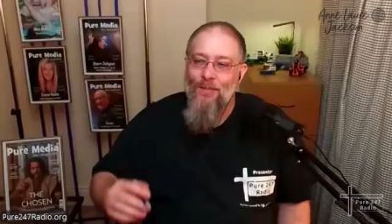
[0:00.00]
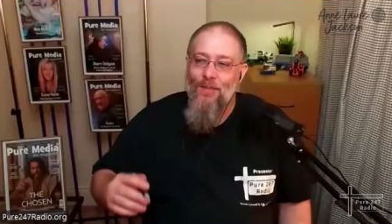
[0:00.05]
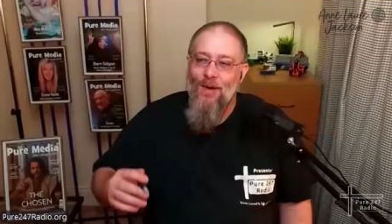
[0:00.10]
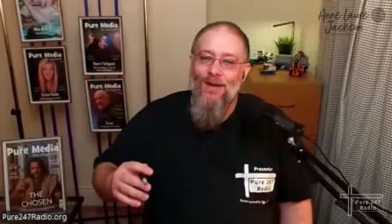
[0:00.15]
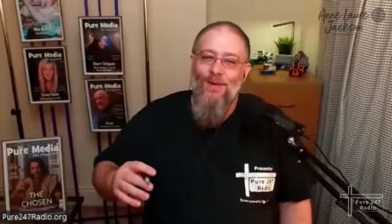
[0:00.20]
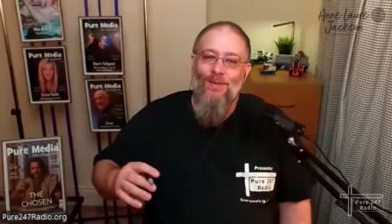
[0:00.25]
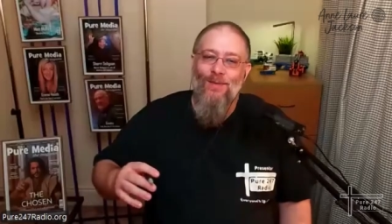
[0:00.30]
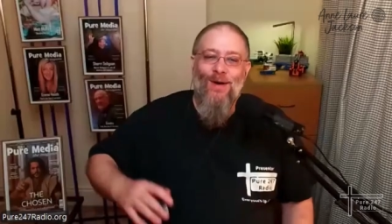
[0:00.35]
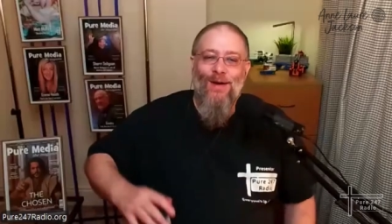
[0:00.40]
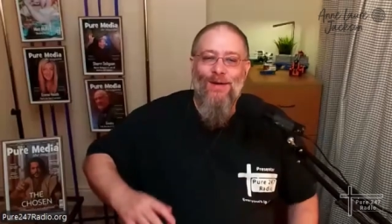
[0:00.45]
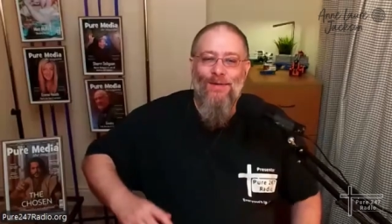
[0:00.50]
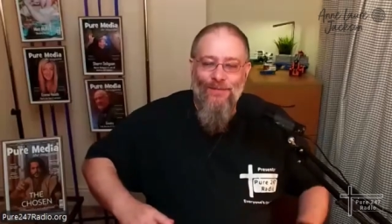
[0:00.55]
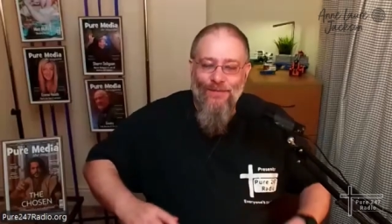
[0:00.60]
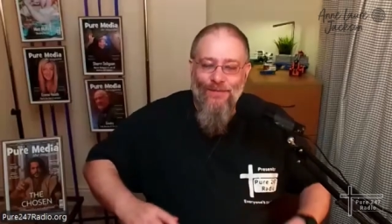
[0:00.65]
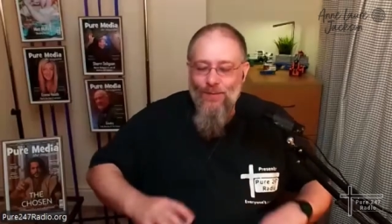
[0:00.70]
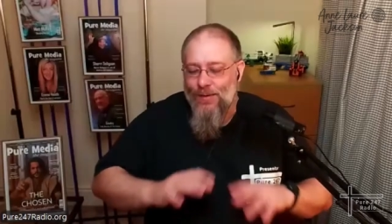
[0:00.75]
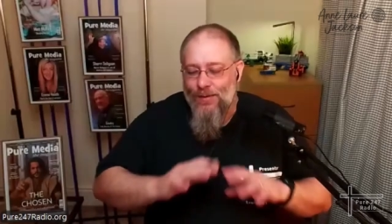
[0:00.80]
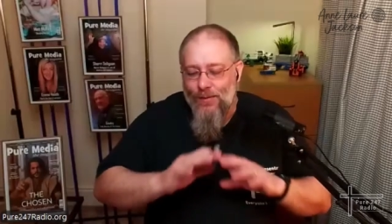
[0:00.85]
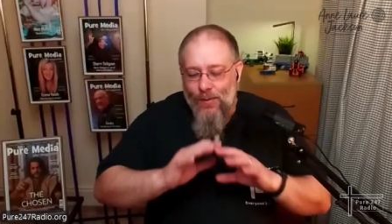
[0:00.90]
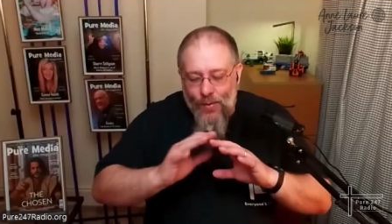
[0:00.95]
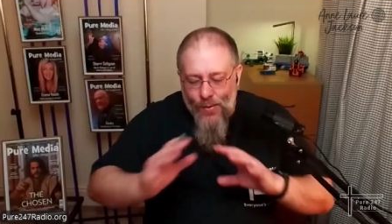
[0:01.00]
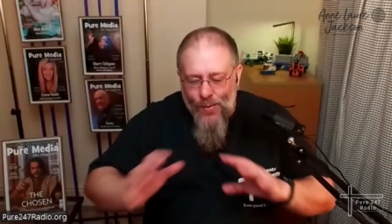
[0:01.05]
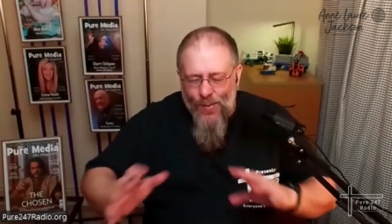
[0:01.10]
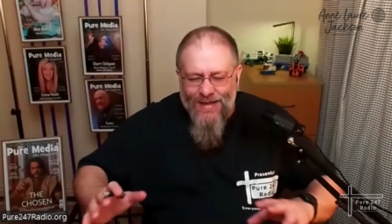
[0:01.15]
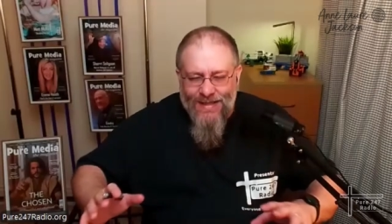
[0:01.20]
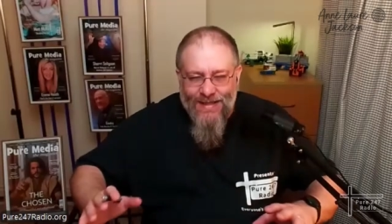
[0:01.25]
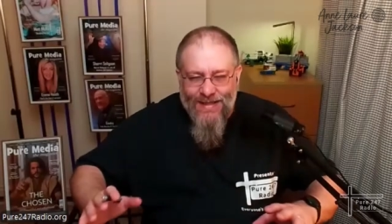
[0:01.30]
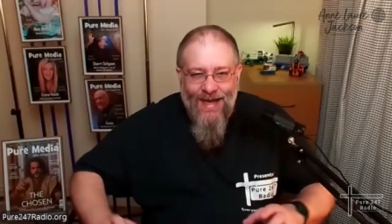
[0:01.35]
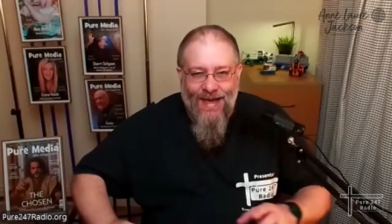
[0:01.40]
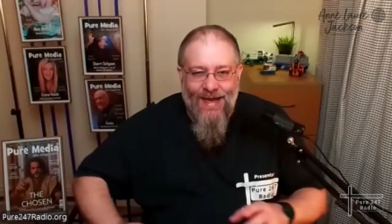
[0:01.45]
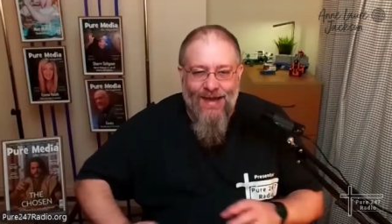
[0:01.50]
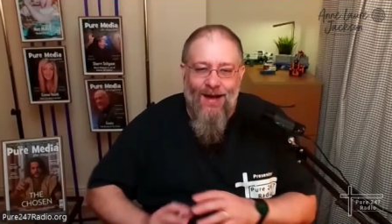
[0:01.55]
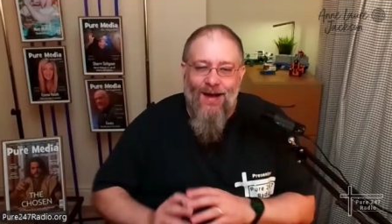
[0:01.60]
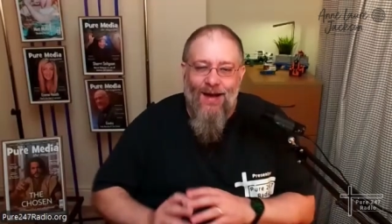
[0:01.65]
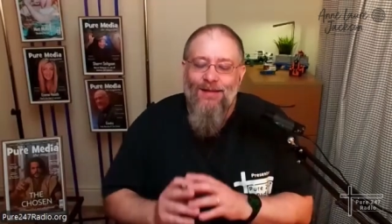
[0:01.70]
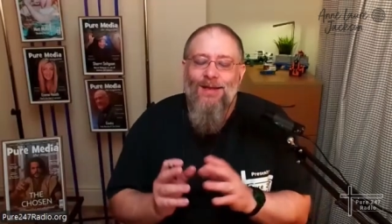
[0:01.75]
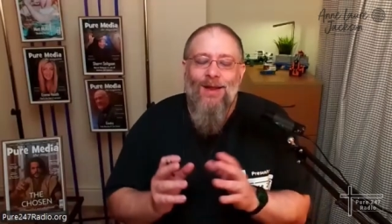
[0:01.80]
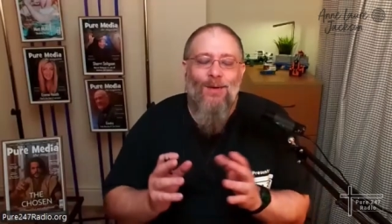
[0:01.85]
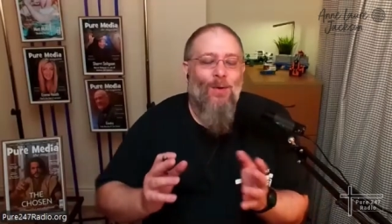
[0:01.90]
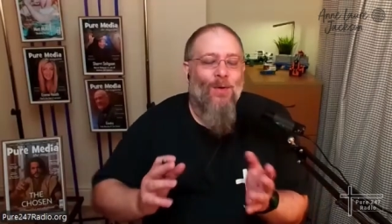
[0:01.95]
my wife will always take,
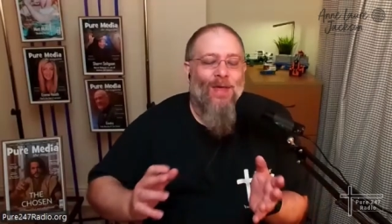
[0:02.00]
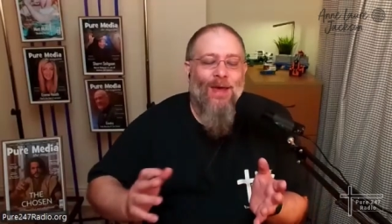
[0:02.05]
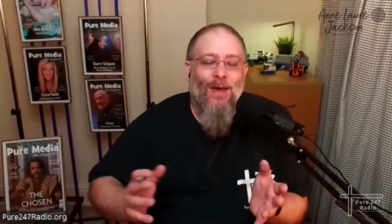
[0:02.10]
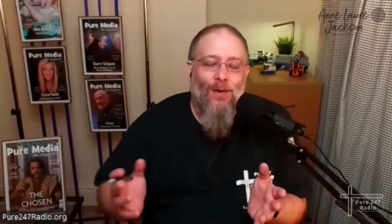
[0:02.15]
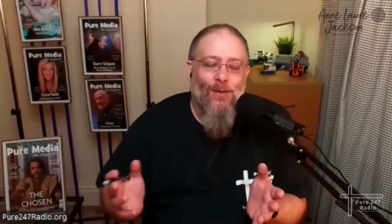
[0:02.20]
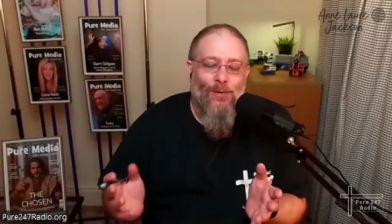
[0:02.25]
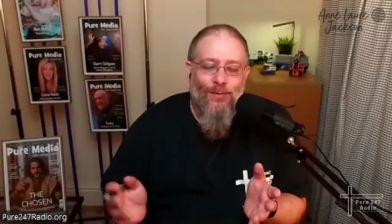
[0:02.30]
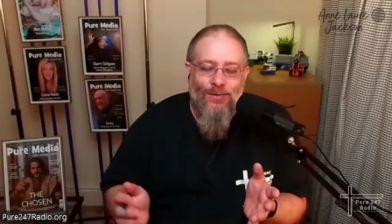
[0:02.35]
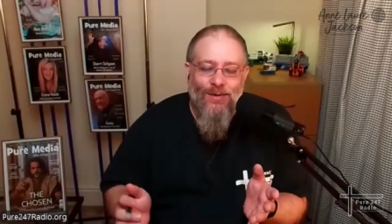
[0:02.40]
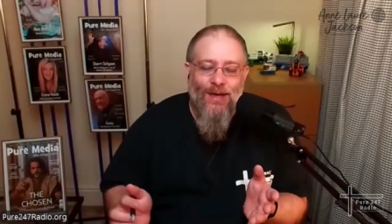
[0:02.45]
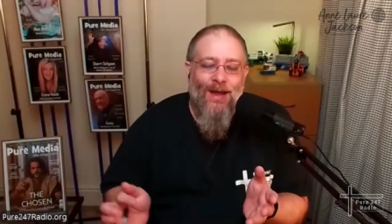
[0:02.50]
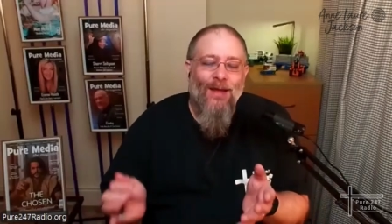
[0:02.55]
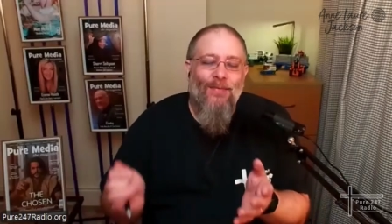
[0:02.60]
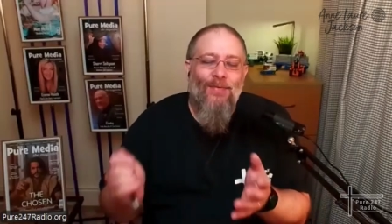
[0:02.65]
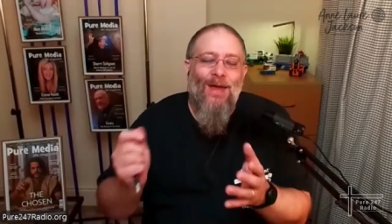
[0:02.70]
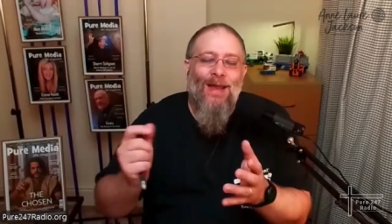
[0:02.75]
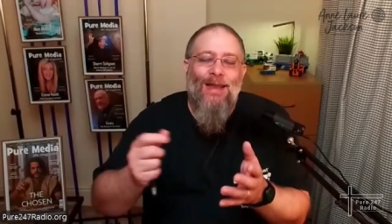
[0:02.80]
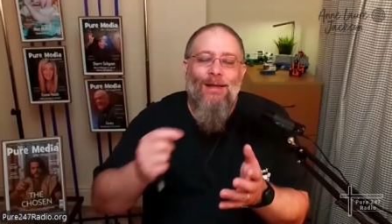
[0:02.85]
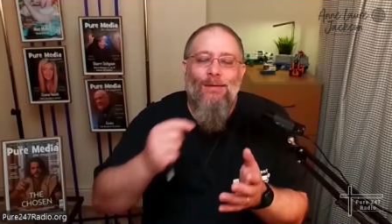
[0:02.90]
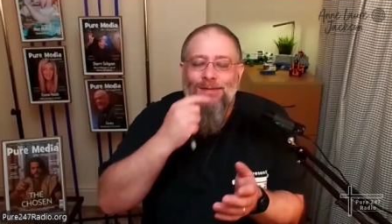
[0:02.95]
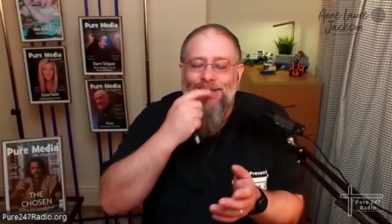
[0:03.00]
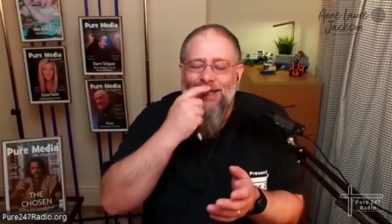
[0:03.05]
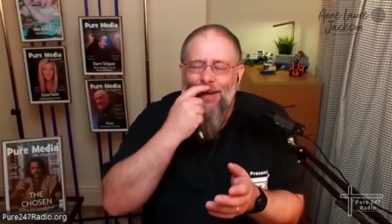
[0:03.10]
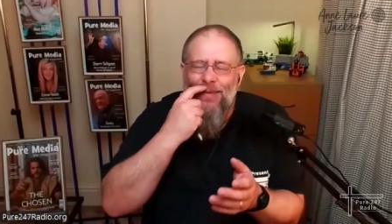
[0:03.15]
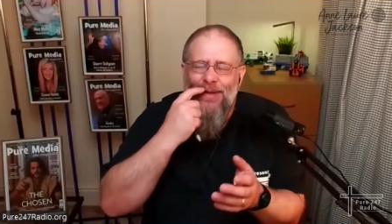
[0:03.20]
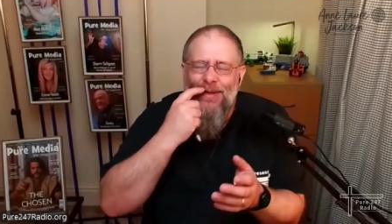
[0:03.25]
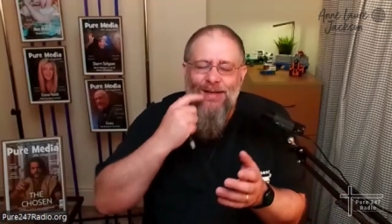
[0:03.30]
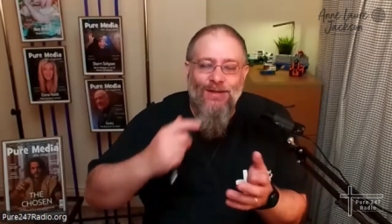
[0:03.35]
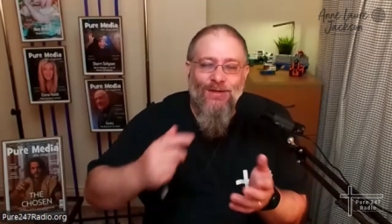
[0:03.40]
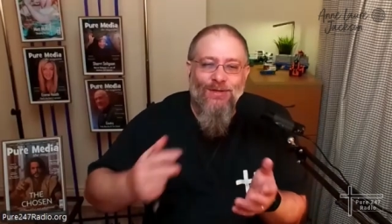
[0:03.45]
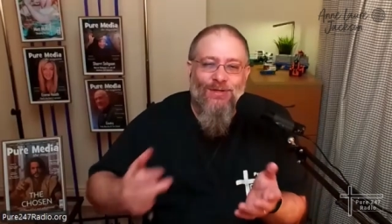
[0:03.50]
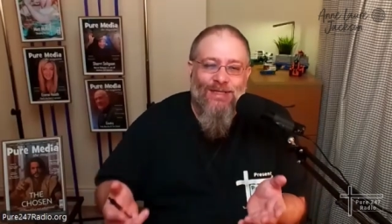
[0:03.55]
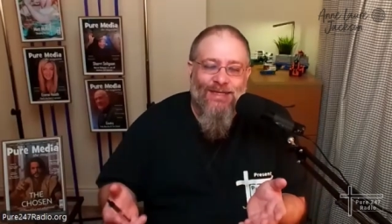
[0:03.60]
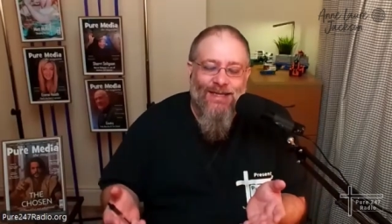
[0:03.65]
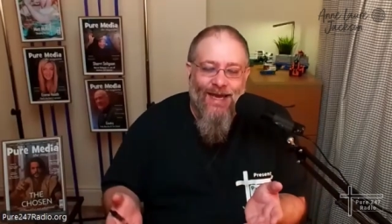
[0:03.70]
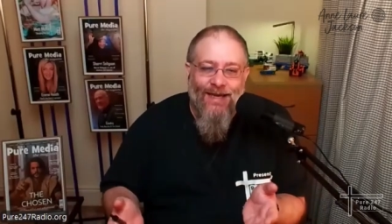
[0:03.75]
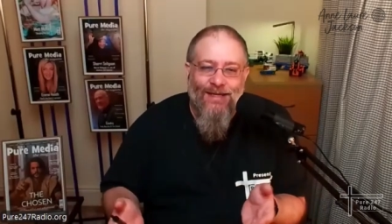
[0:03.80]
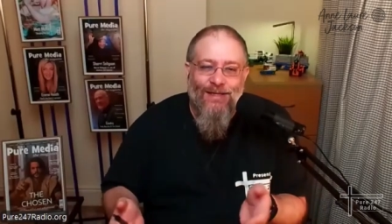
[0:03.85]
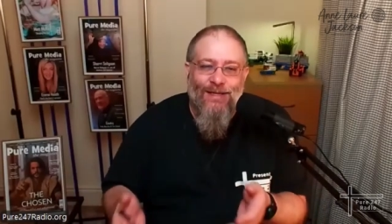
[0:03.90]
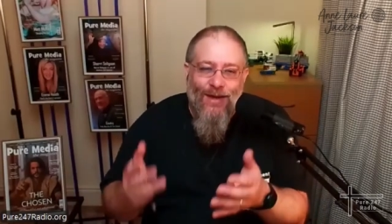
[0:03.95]
I don't know what they're called, a little tablets that she takes.